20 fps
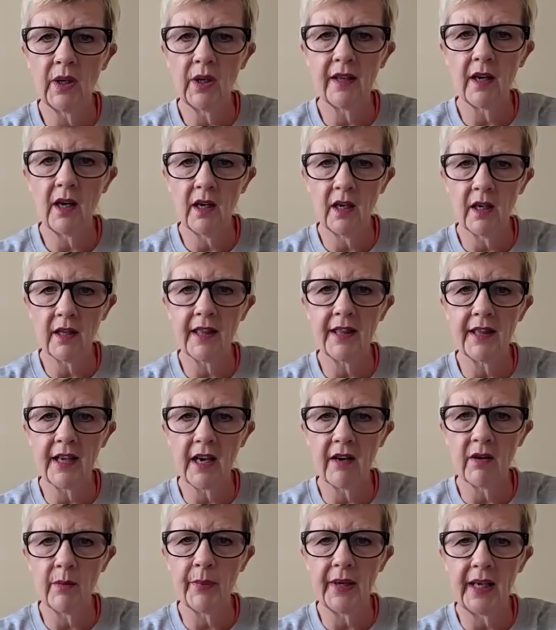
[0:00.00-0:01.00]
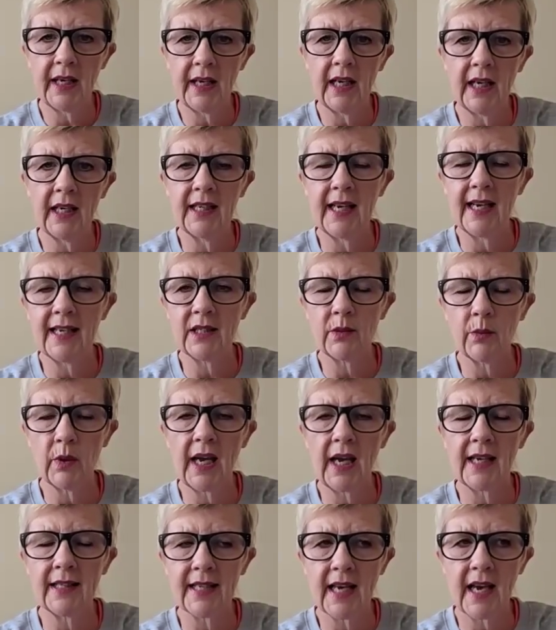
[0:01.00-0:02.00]
with art therapy, and yes, we
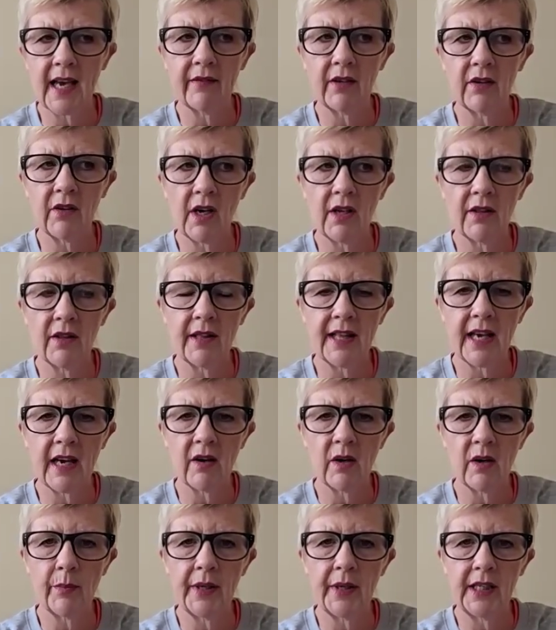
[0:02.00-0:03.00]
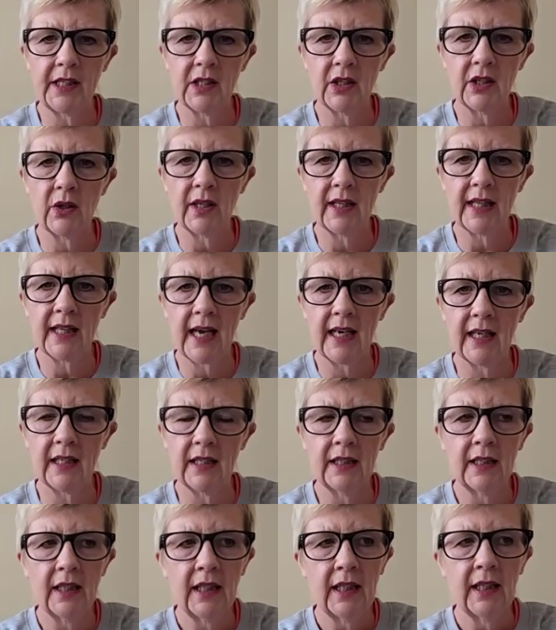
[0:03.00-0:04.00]
had to have our own therapy doing that.
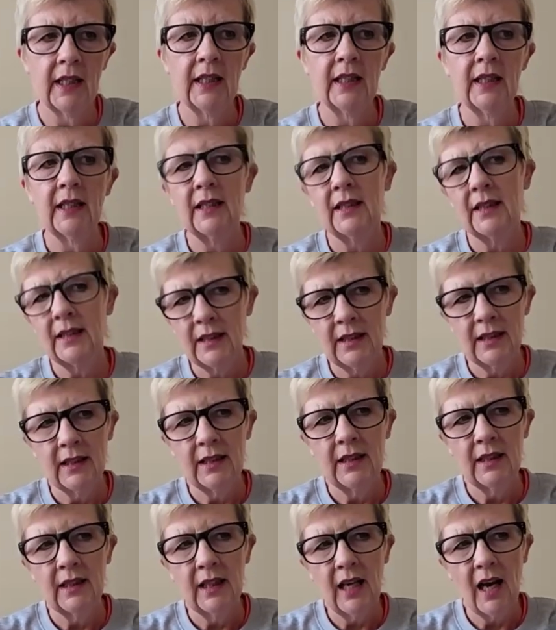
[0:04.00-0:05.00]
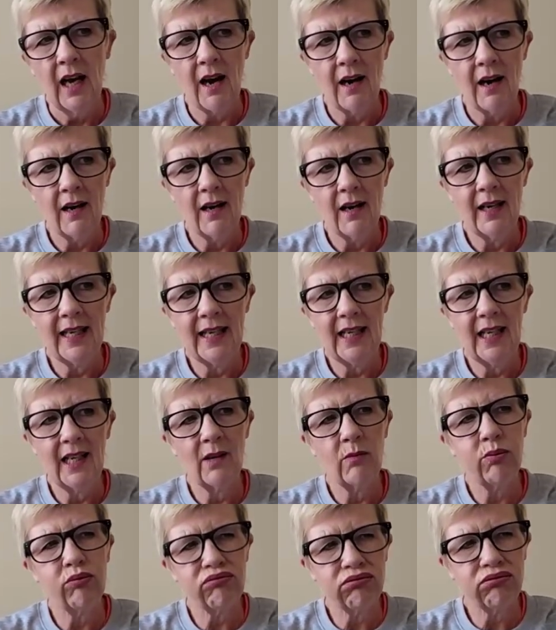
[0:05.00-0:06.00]
I
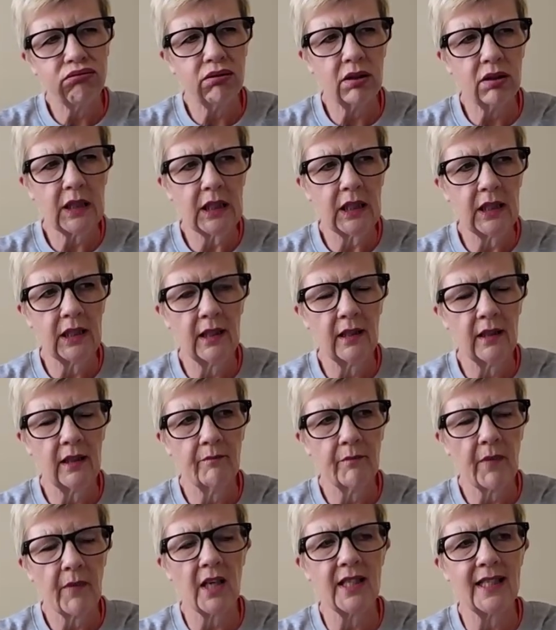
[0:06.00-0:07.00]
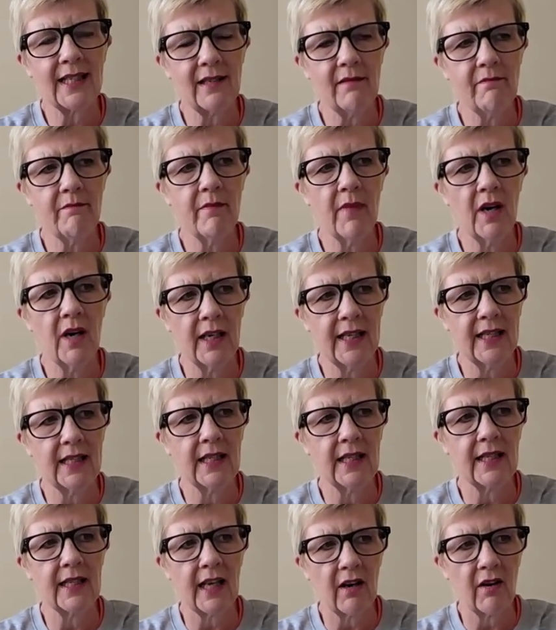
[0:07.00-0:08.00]
I didn't
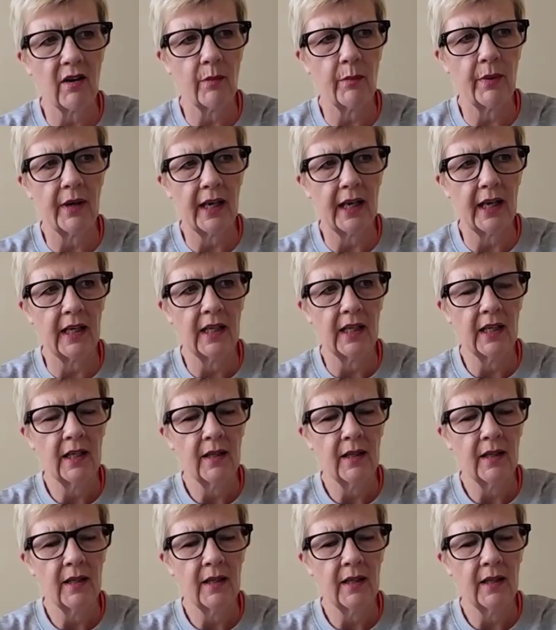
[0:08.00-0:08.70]
mind therapy,